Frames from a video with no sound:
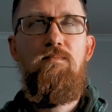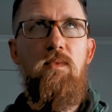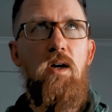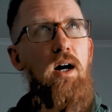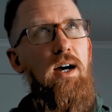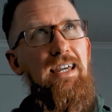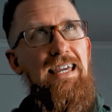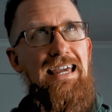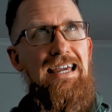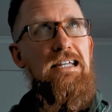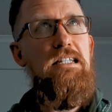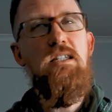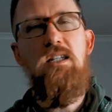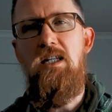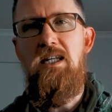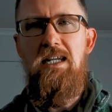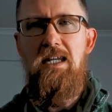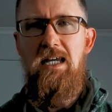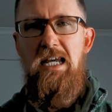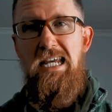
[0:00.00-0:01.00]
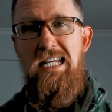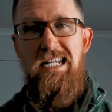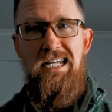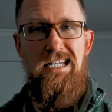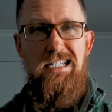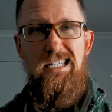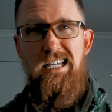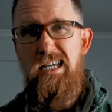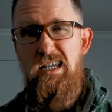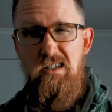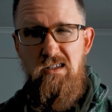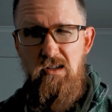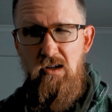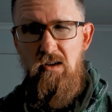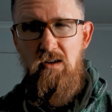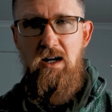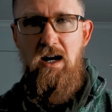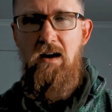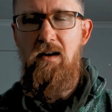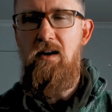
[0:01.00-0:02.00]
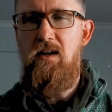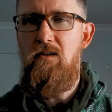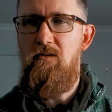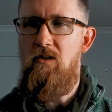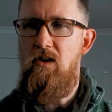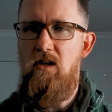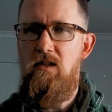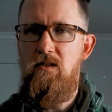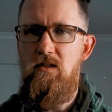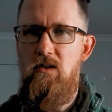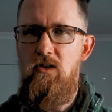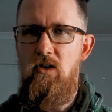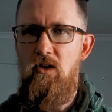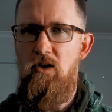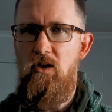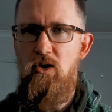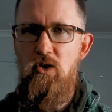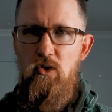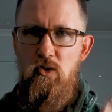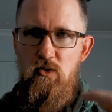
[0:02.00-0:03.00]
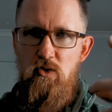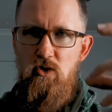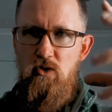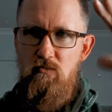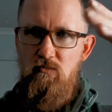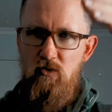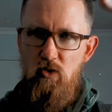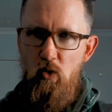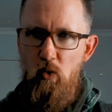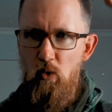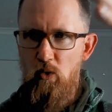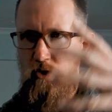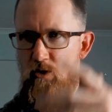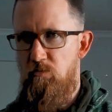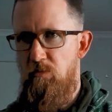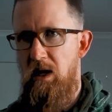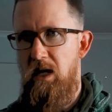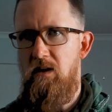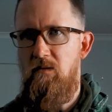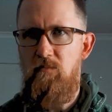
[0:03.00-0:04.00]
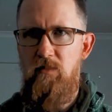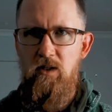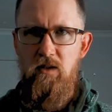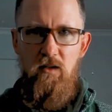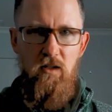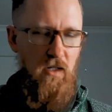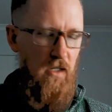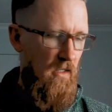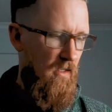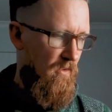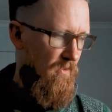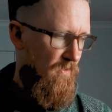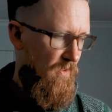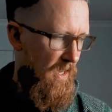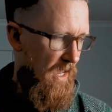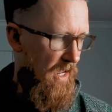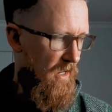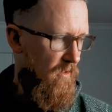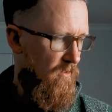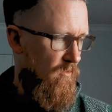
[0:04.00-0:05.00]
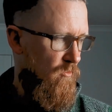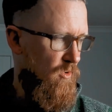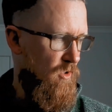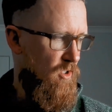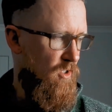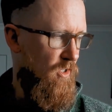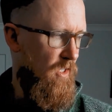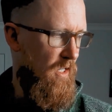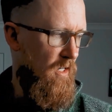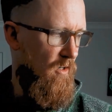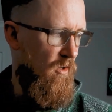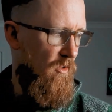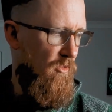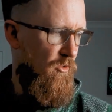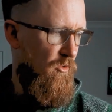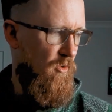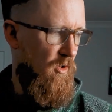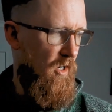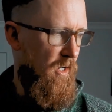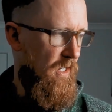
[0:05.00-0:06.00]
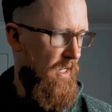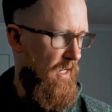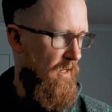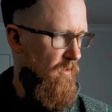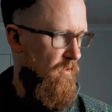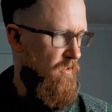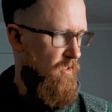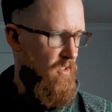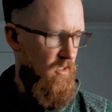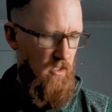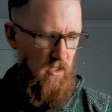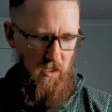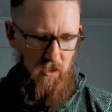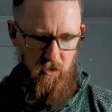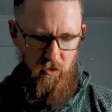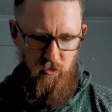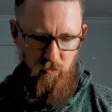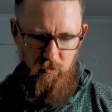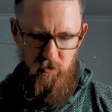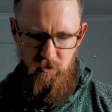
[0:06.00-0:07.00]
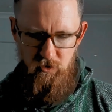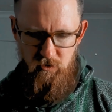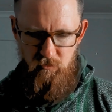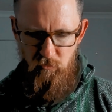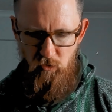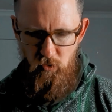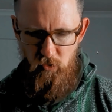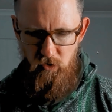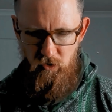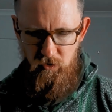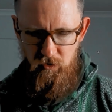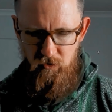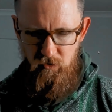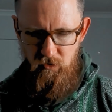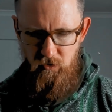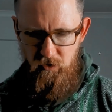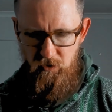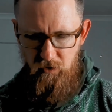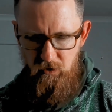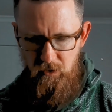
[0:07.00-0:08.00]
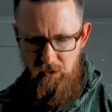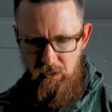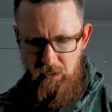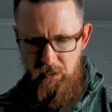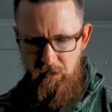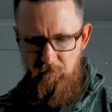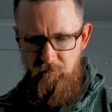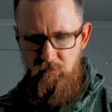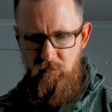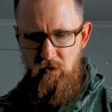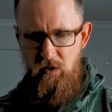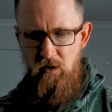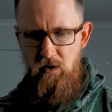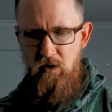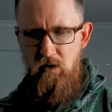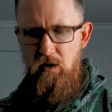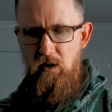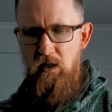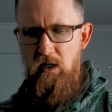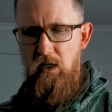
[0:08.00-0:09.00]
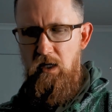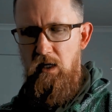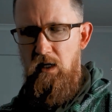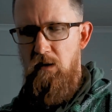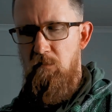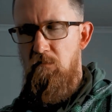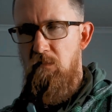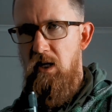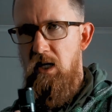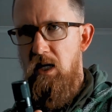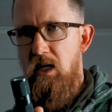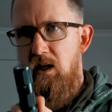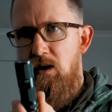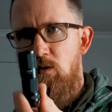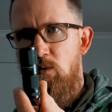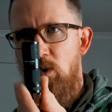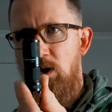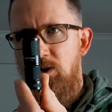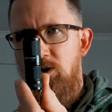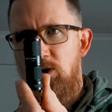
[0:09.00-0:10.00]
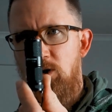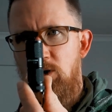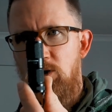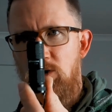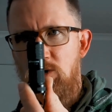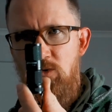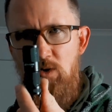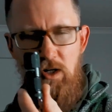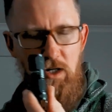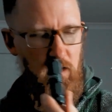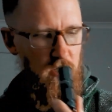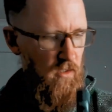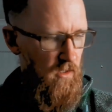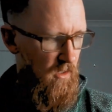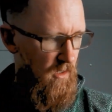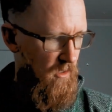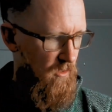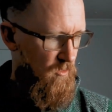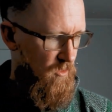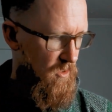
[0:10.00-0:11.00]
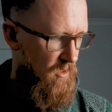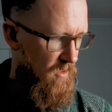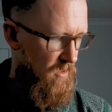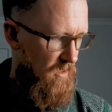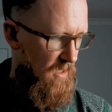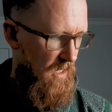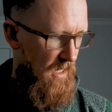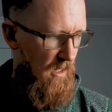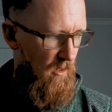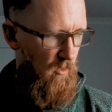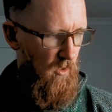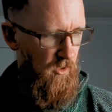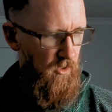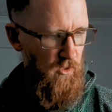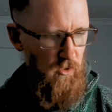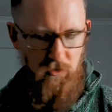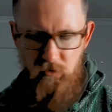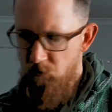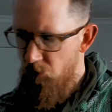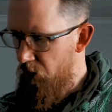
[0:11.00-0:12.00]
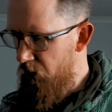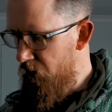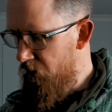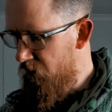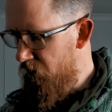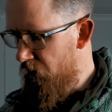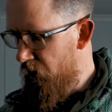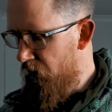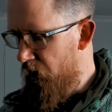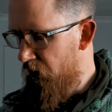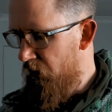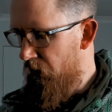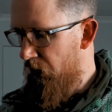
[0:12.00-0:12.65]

I guess, an EDC style carry, right? So not a huge torch batten, but that, which then I thought, okay, let's just go a little bit smaller and got a Mini 123, which is a CR123s.